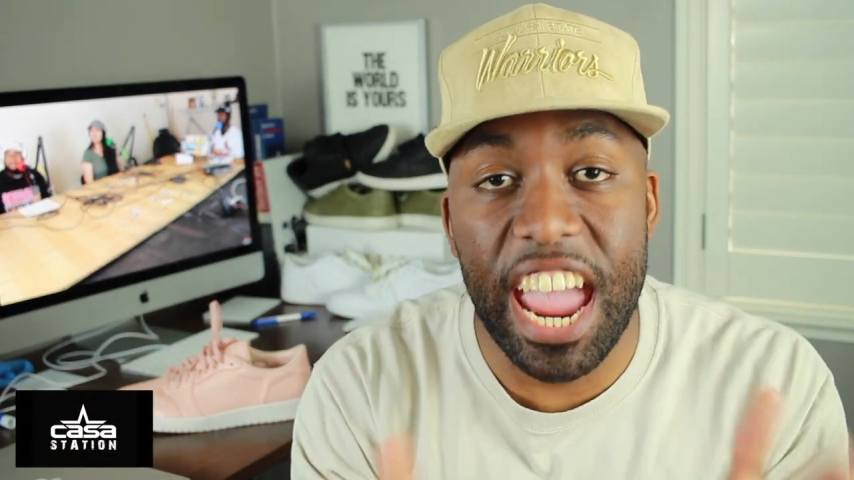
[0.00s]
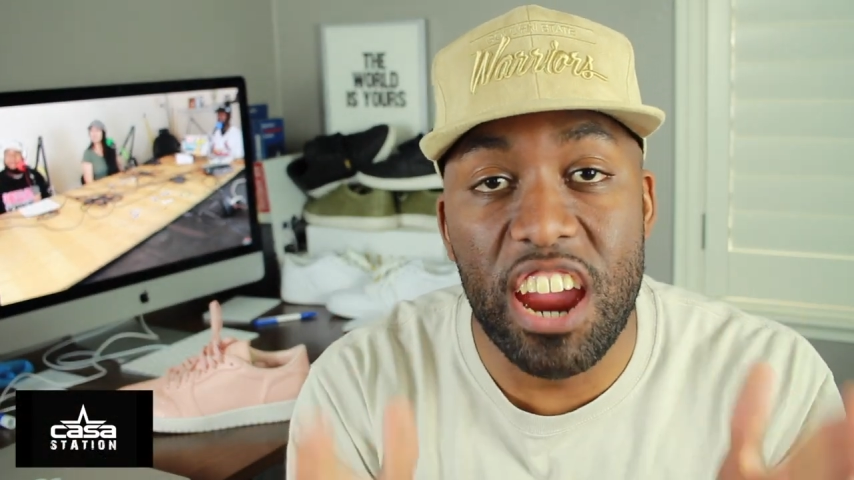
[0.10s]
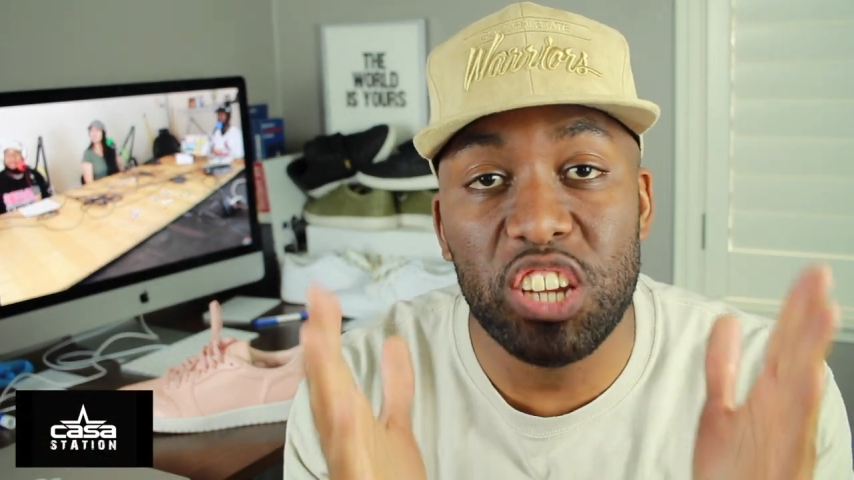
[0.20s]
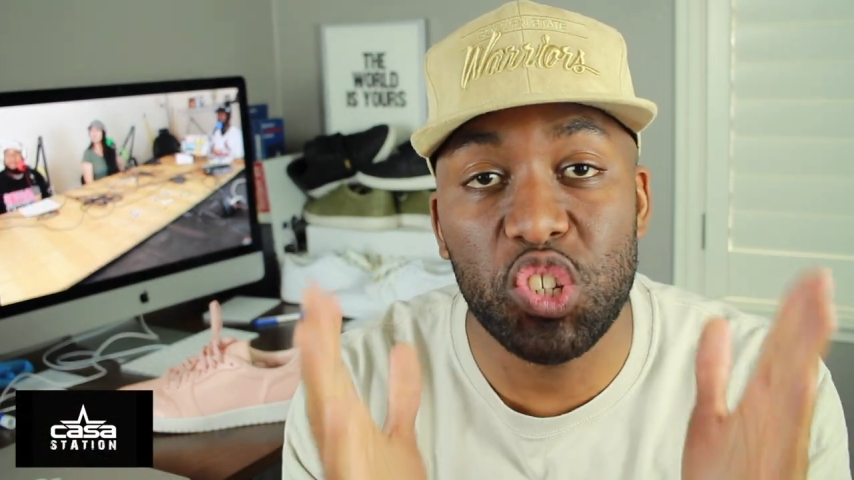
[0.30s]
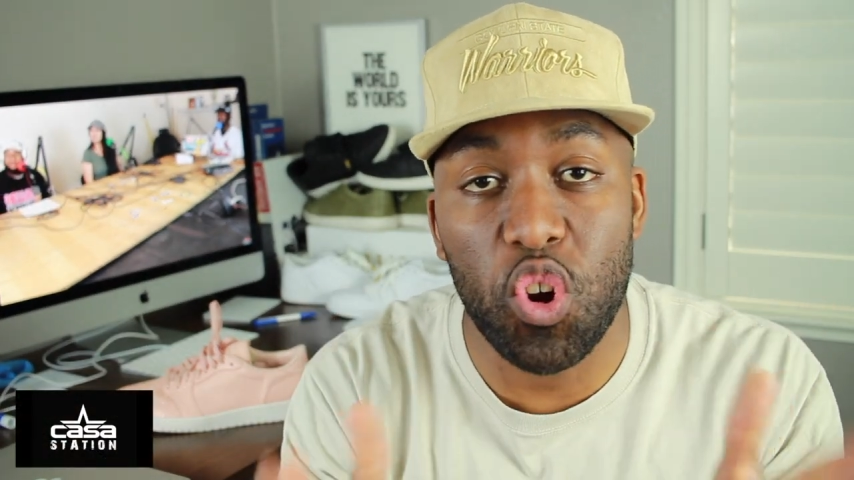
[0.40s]

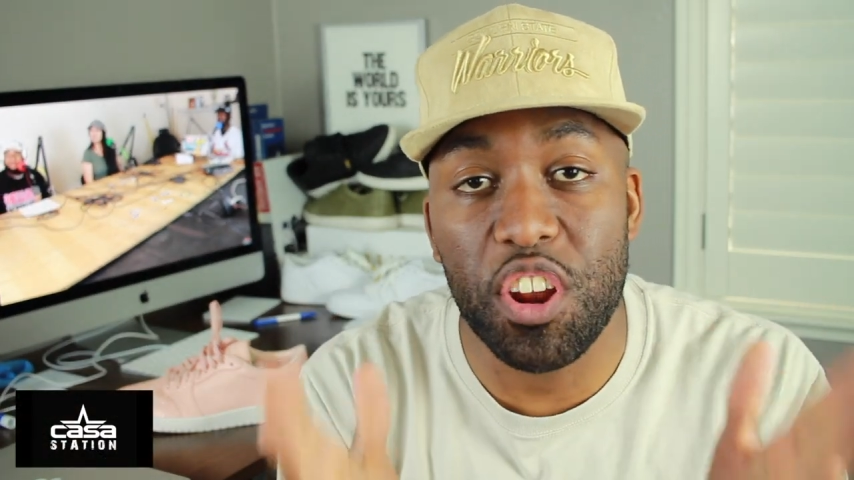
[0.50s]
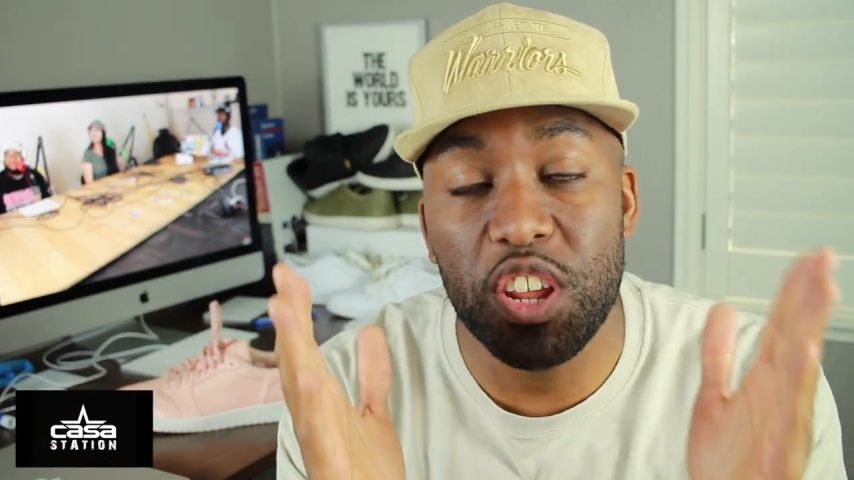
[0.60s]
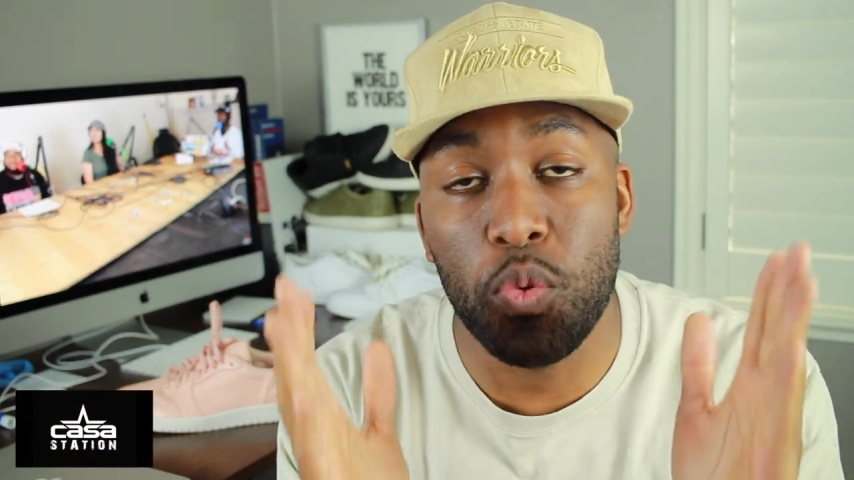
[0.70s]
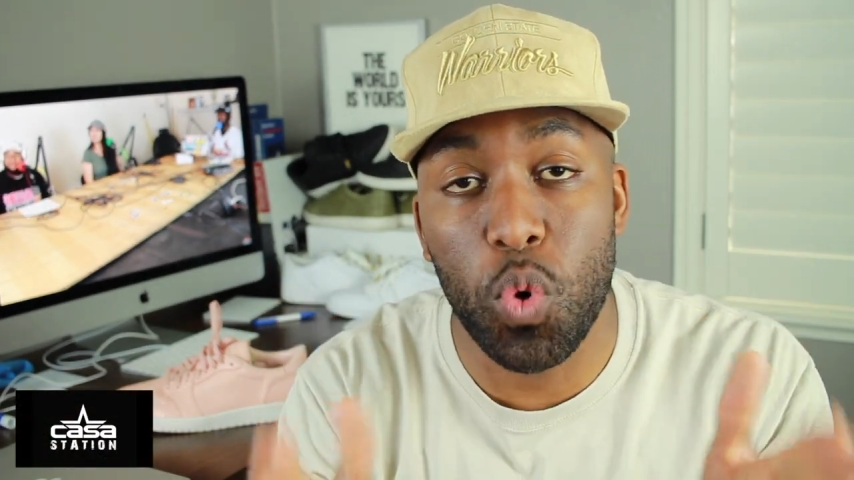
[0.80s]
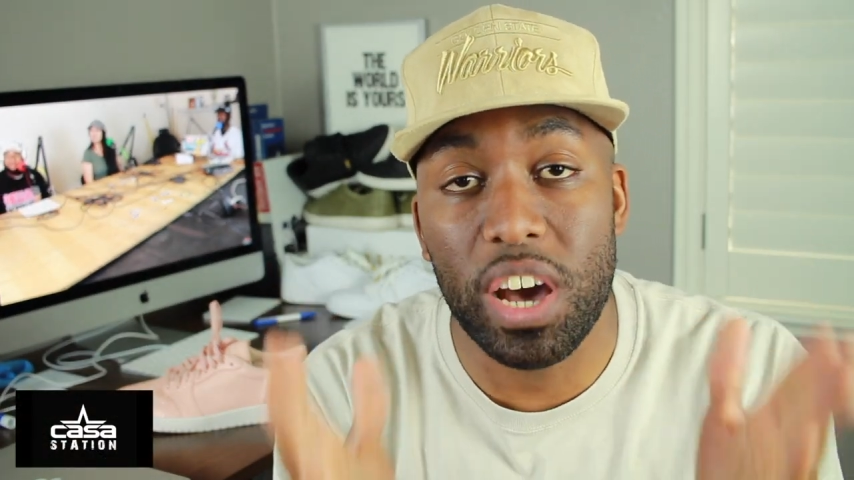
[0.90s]
Air
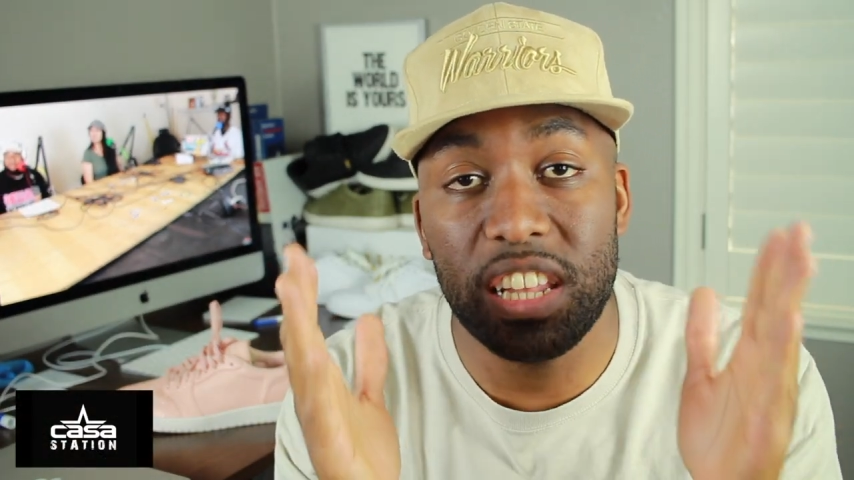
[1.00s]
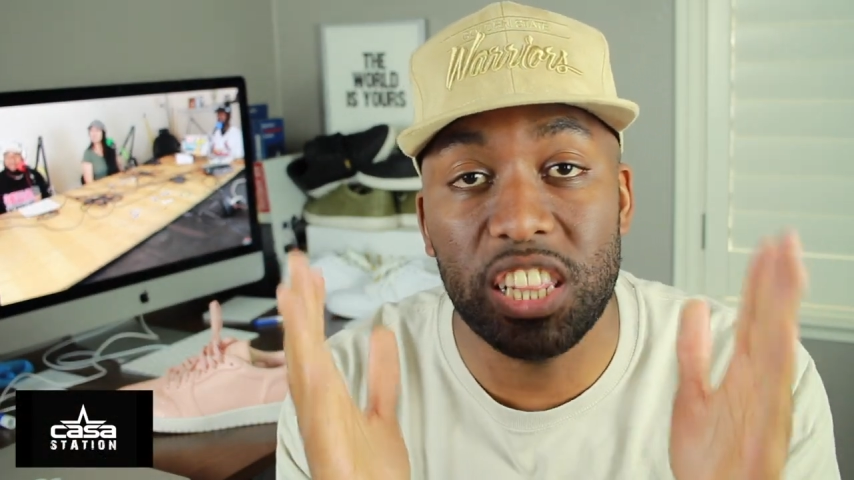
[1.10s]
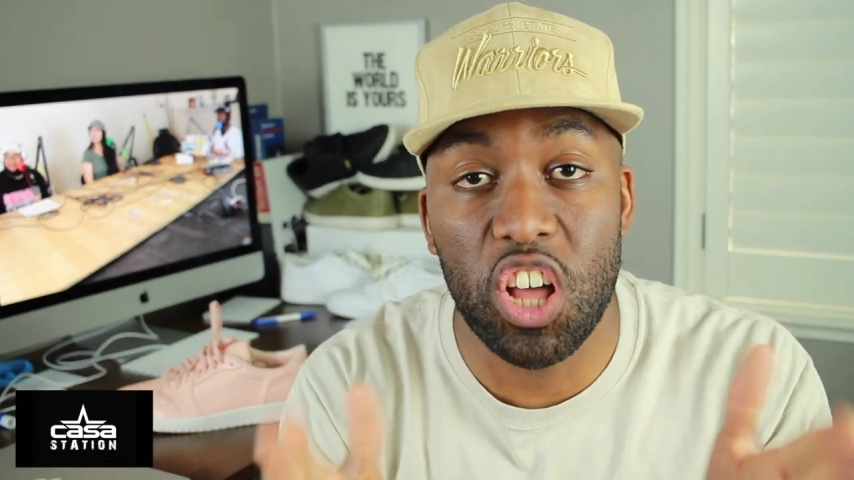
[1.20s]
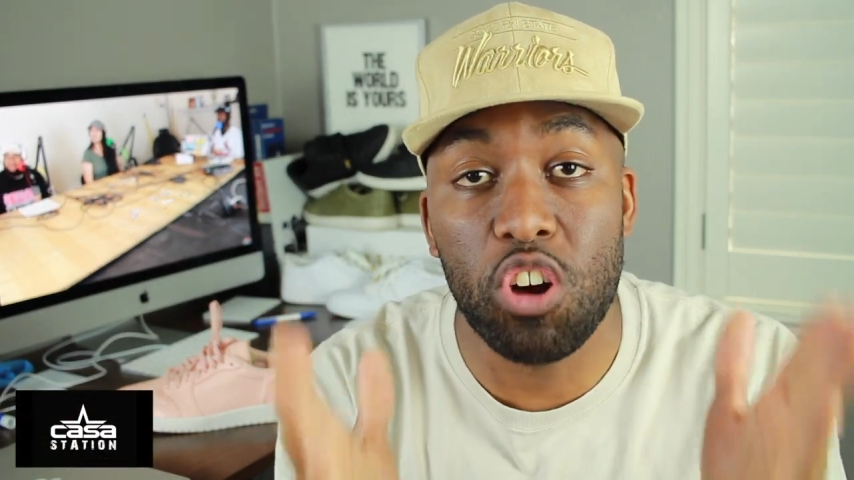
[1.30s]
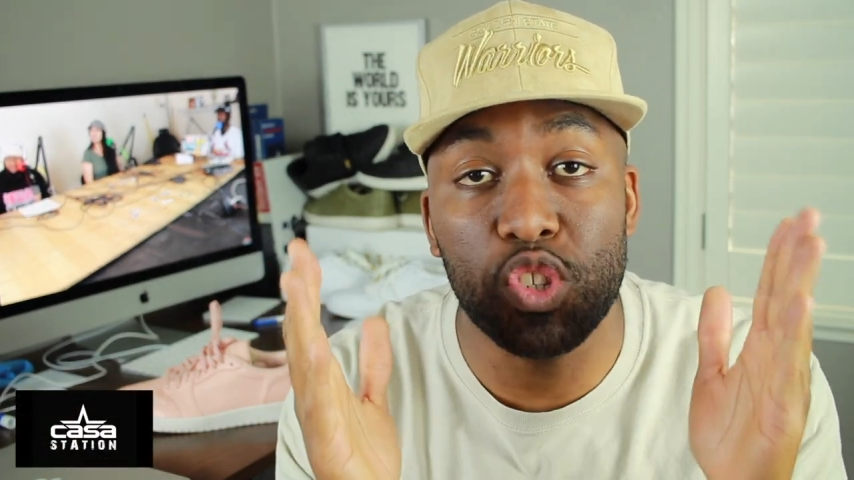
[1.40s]
Jordan one
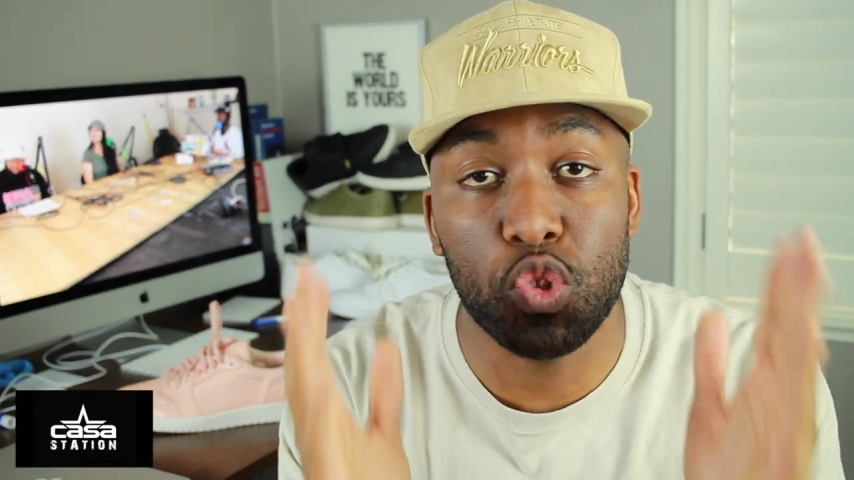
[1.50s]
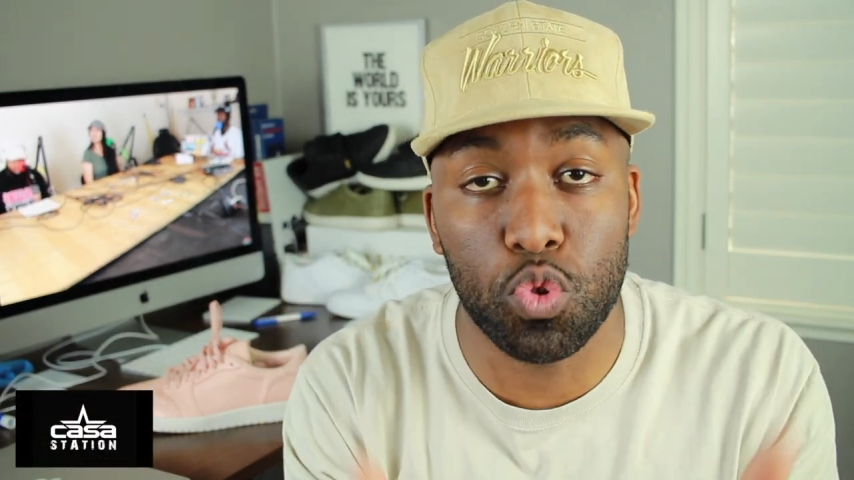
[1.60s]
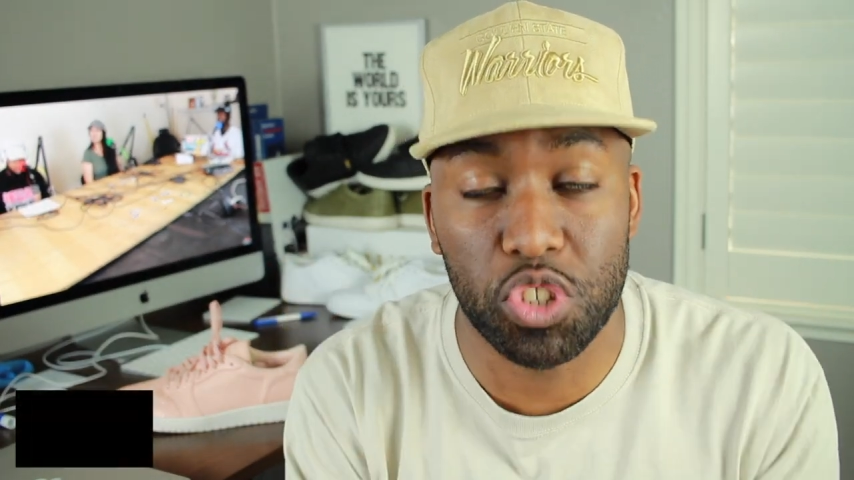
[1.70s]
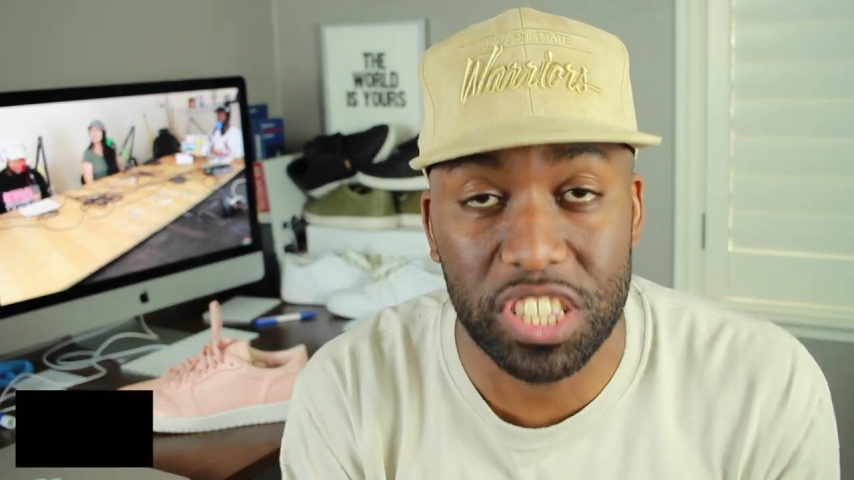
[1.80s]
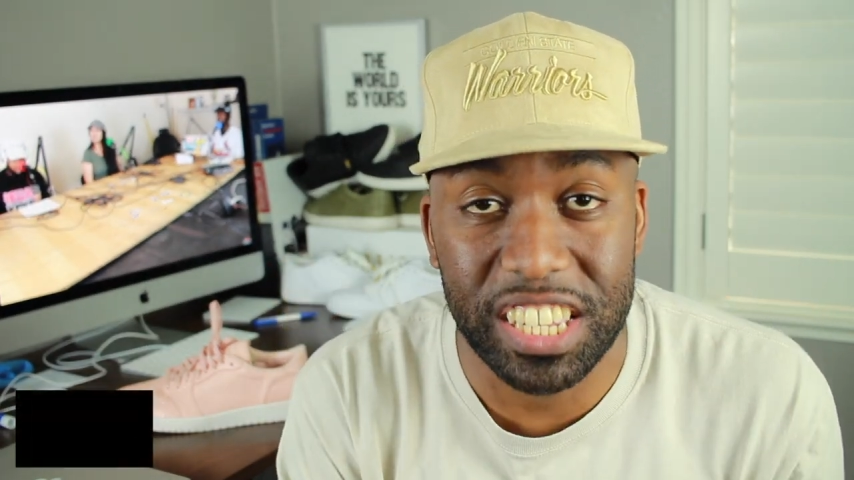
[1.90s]
Low
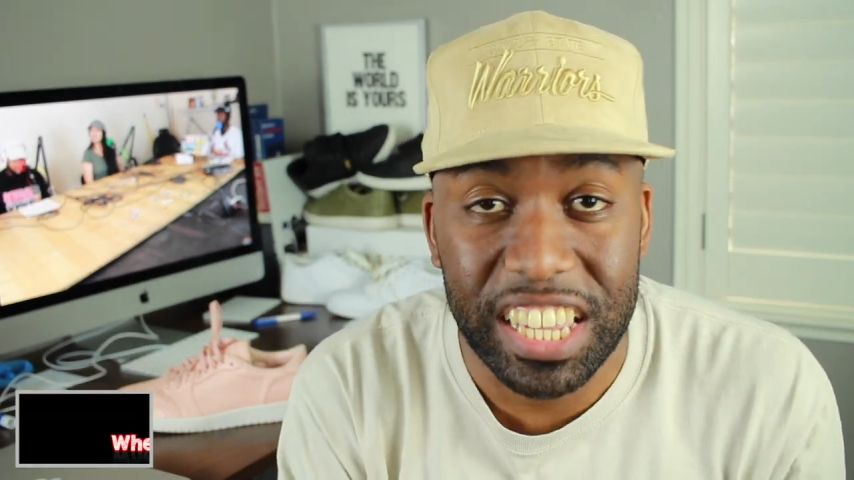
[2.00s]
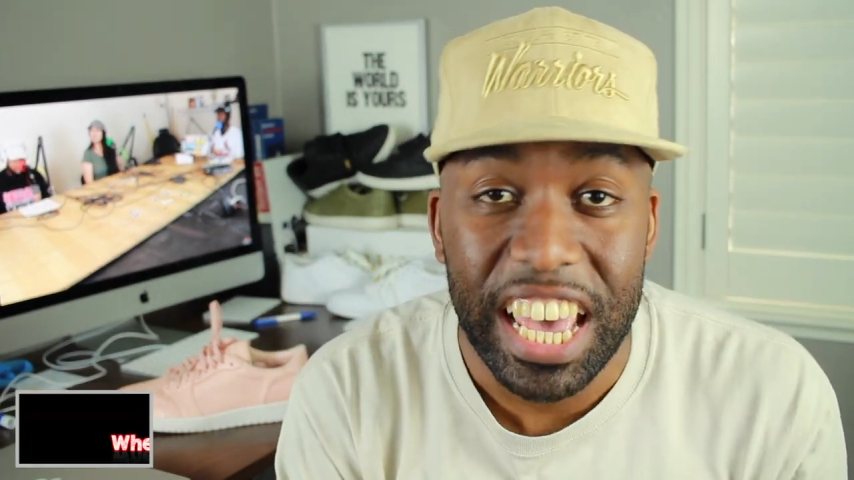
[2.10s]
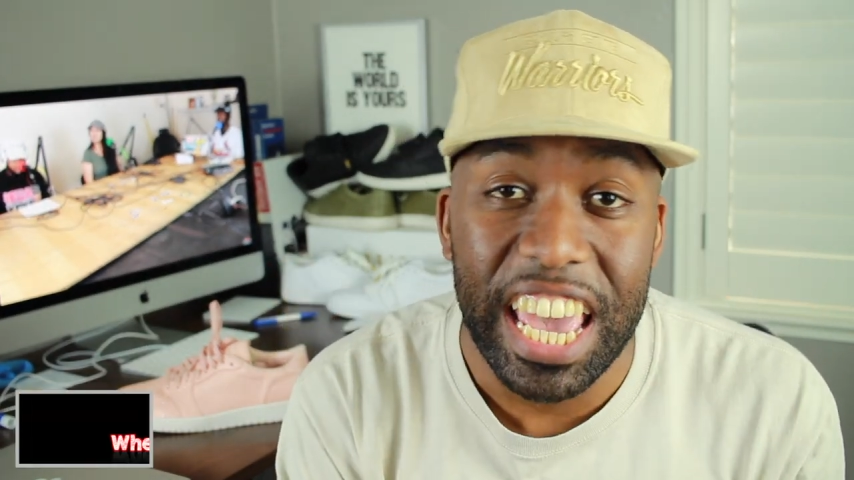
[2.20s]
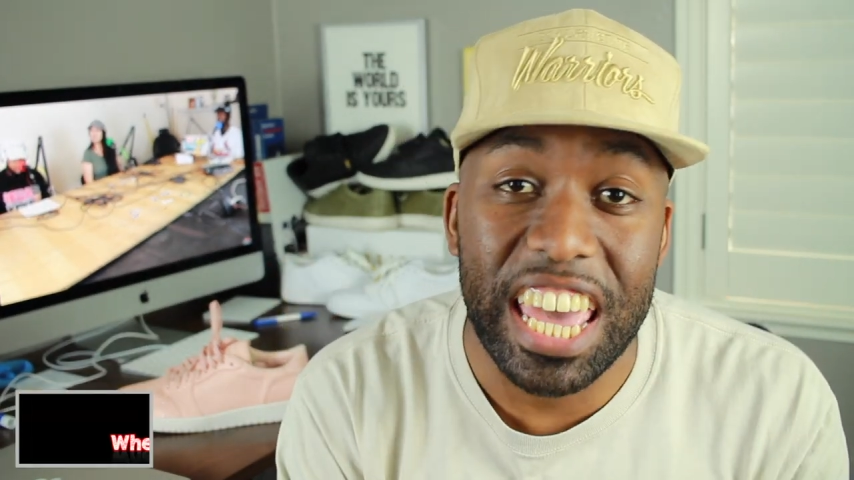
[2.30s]
Swooshless